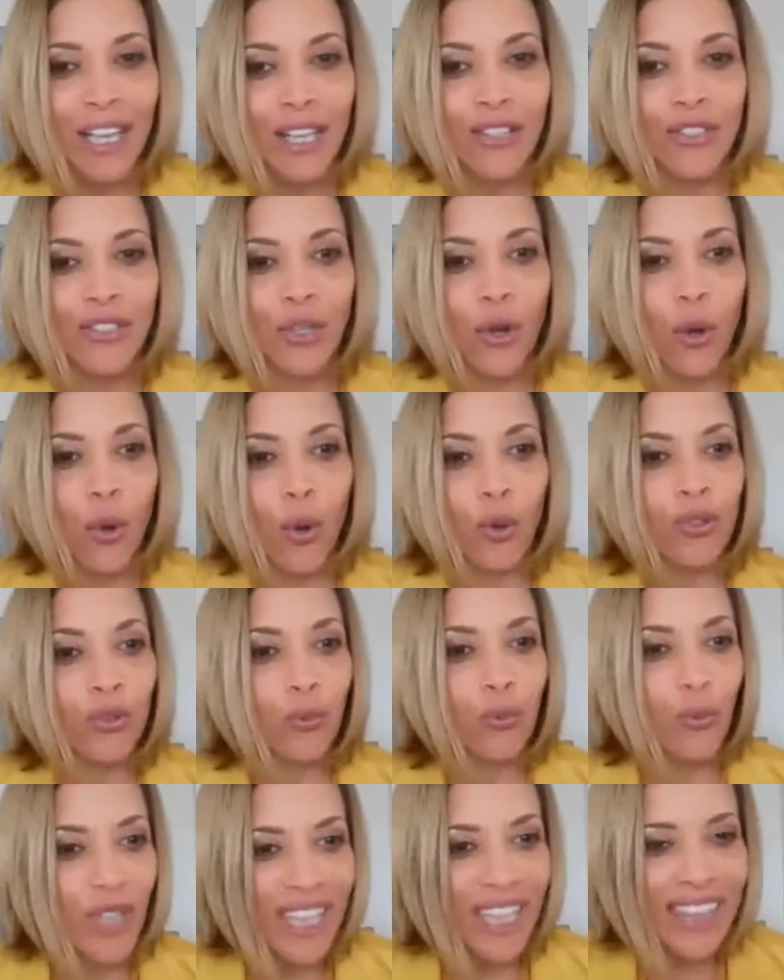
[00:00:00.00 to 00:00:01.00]
So
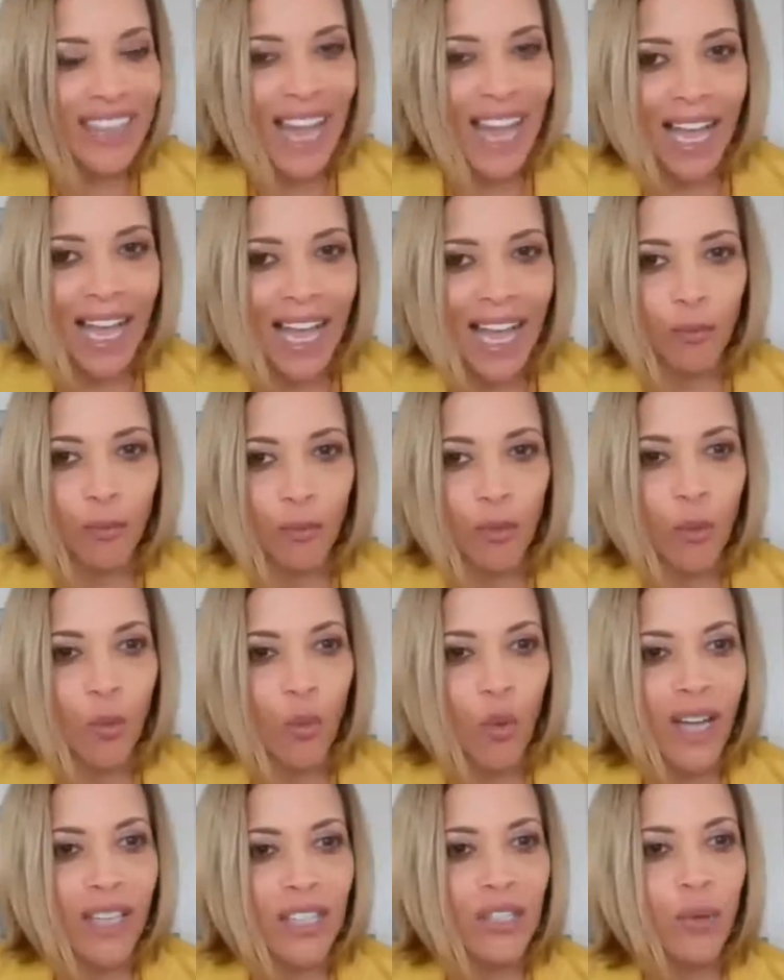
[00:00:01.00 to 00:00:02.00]
with that, we
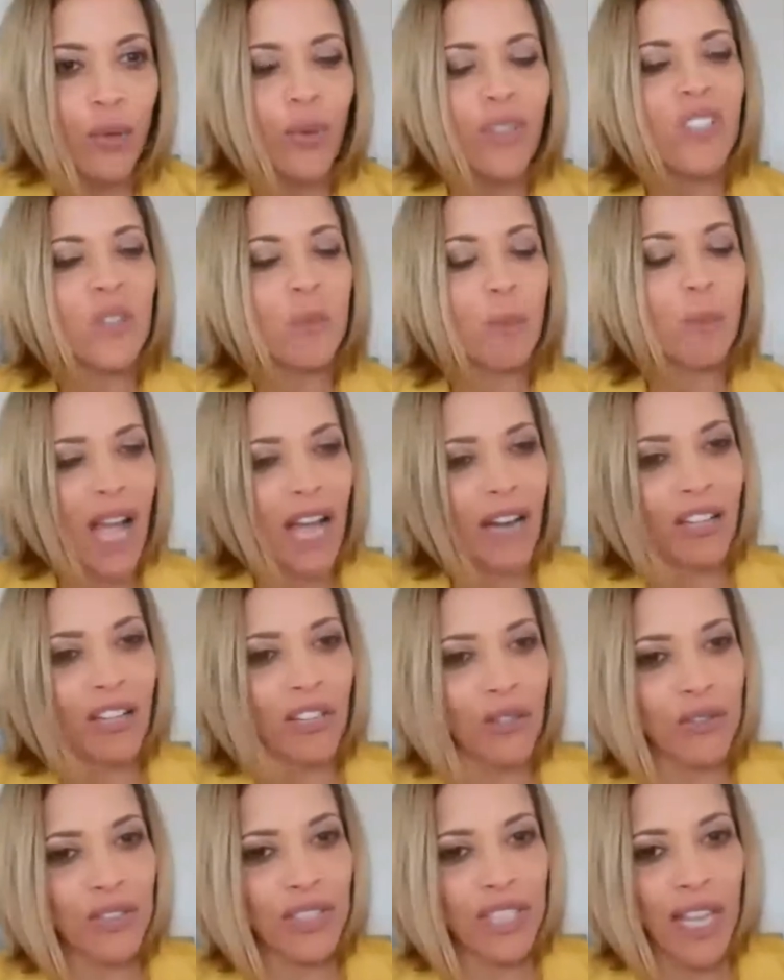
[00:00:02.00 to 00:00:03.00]
want to inspire
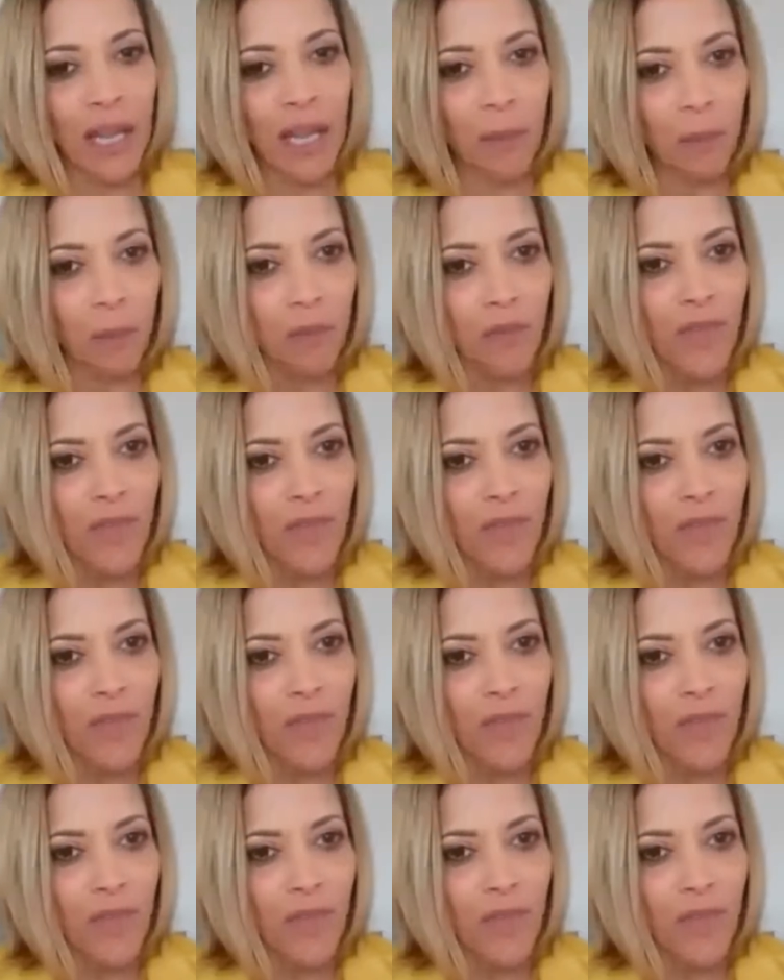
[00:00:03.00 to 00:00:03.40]
you today.